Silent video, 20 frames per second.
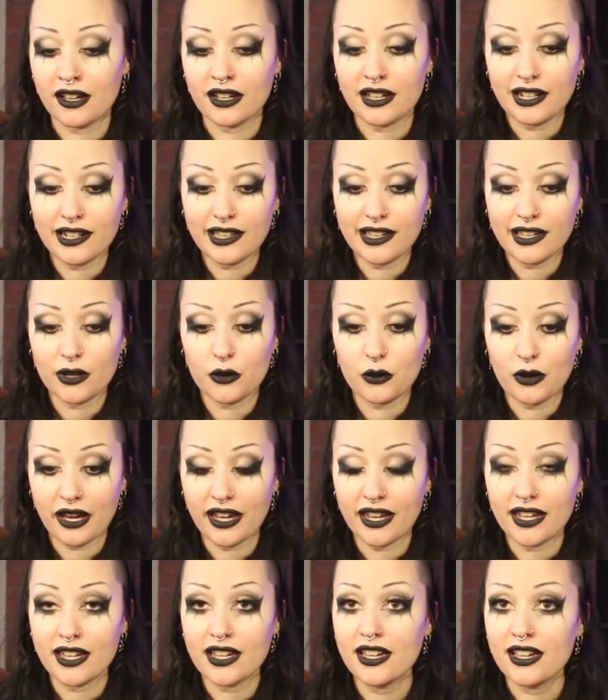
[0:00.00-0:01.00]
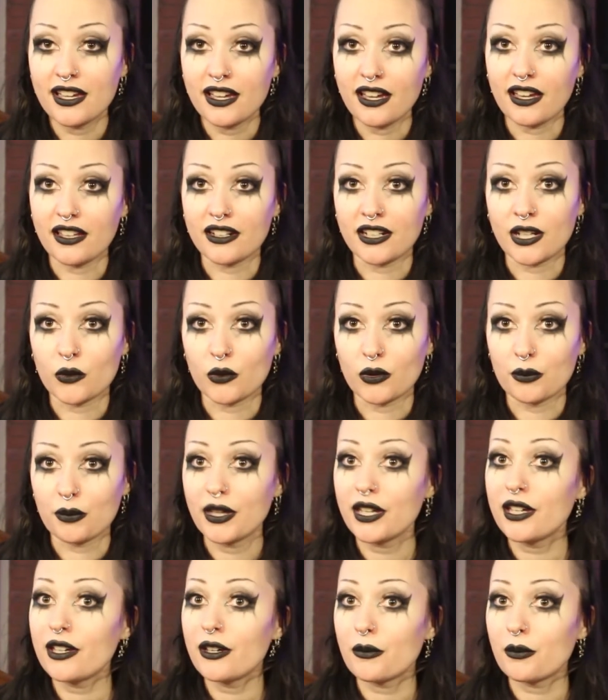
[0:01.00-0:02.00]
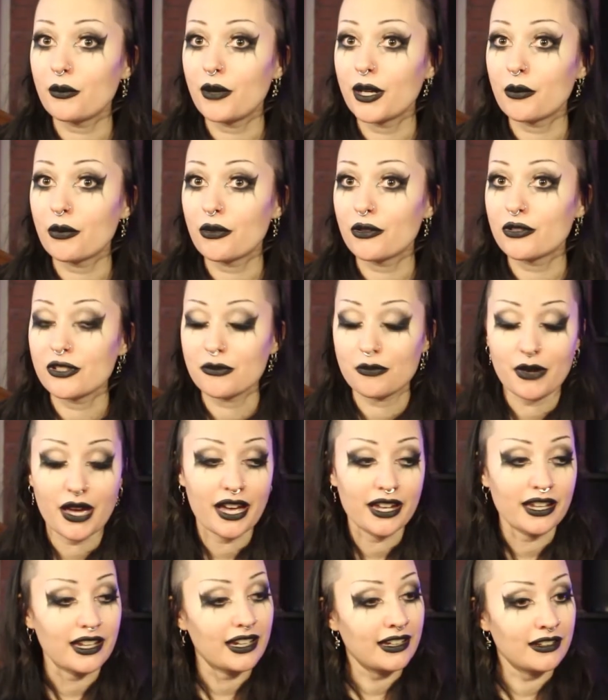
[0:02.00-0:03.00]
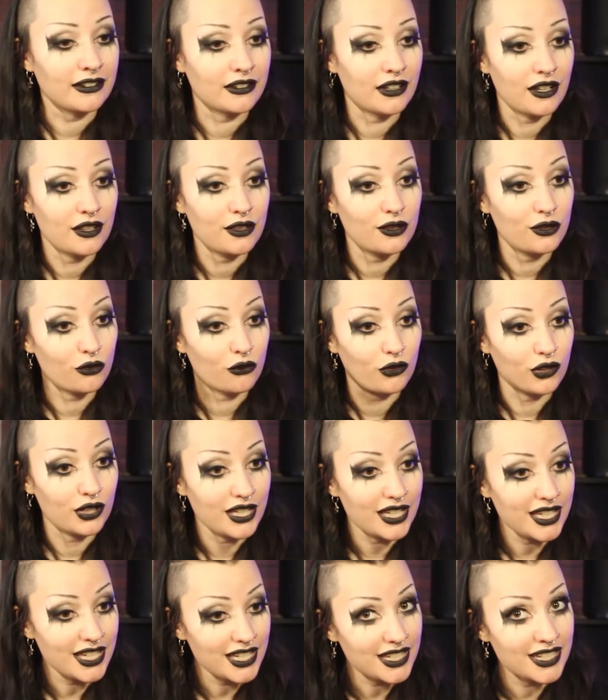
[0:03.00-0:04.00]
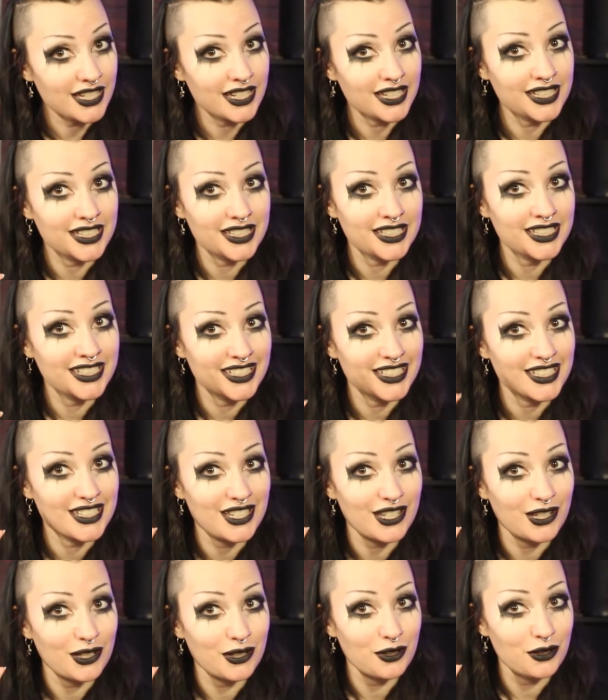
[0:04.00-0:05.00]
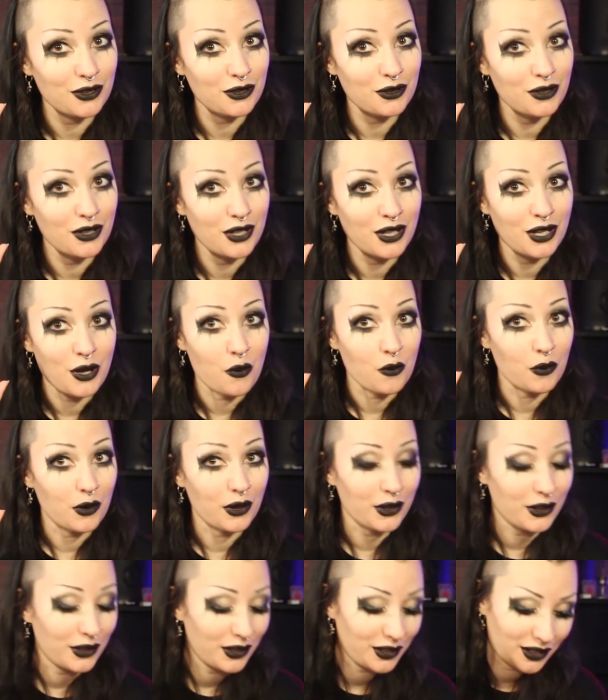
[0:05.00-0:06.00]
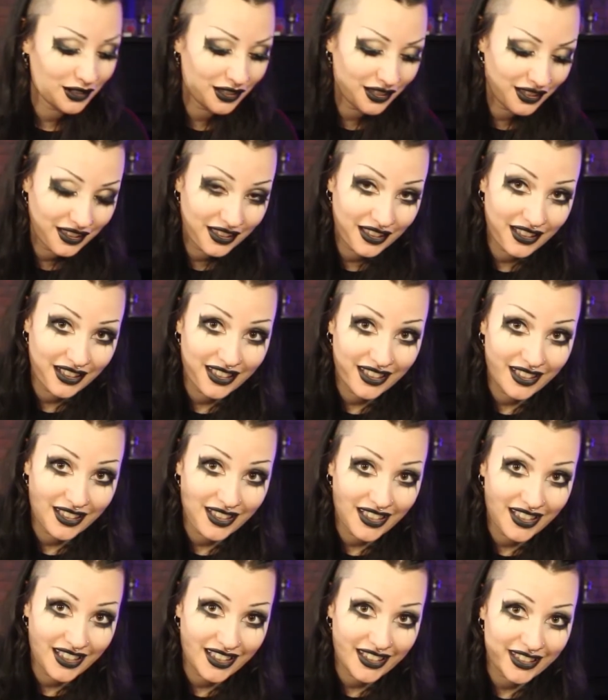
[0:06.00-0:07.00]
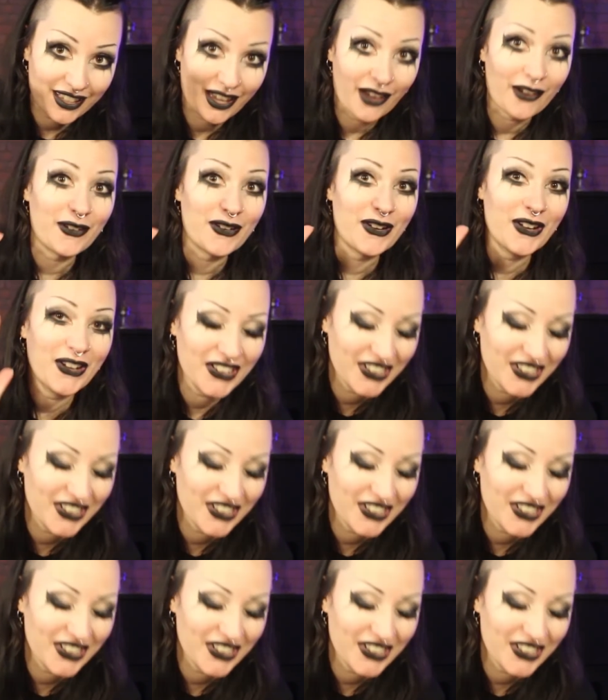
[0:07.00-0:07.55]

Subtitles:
click away and I will pick up my project bag in 3, 2, 1. Go.